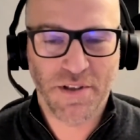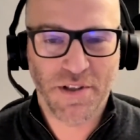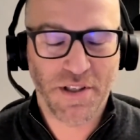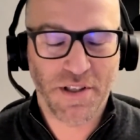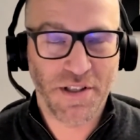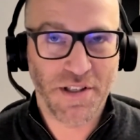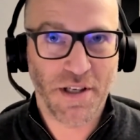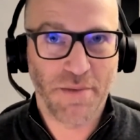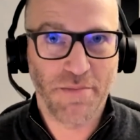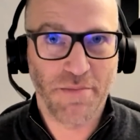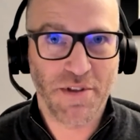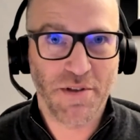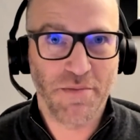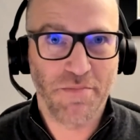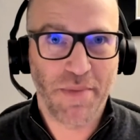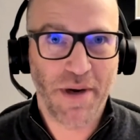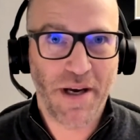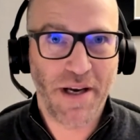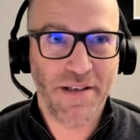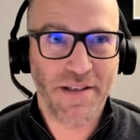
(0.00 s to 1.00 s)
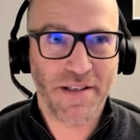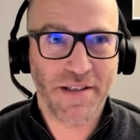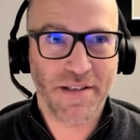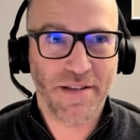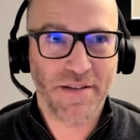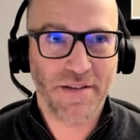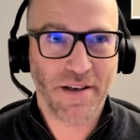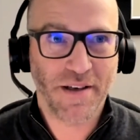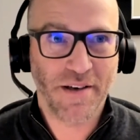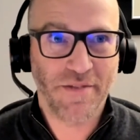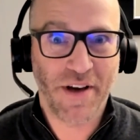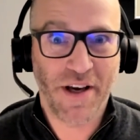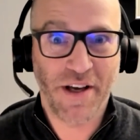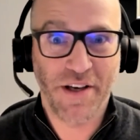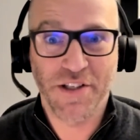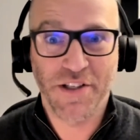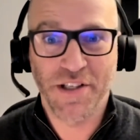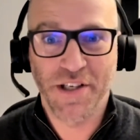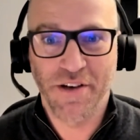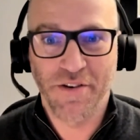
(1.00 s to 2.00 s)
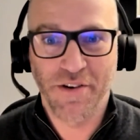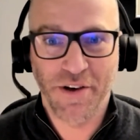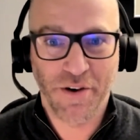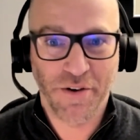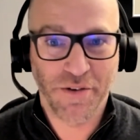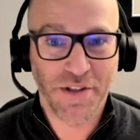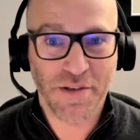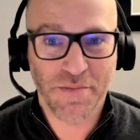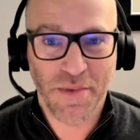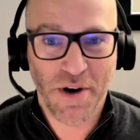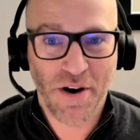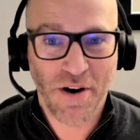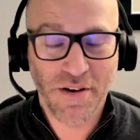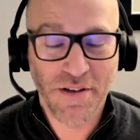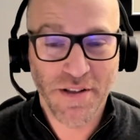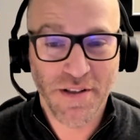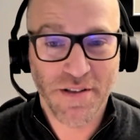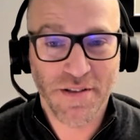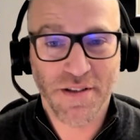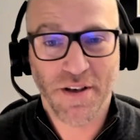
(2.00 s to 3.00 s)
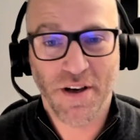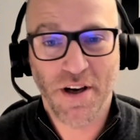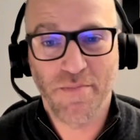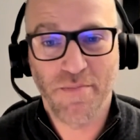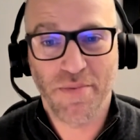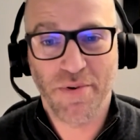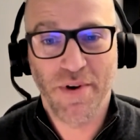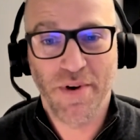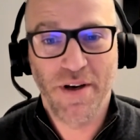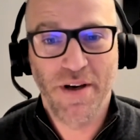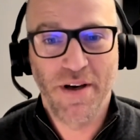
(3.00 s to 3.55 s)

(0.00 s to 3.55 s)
consumption-based kind of engineering on demand type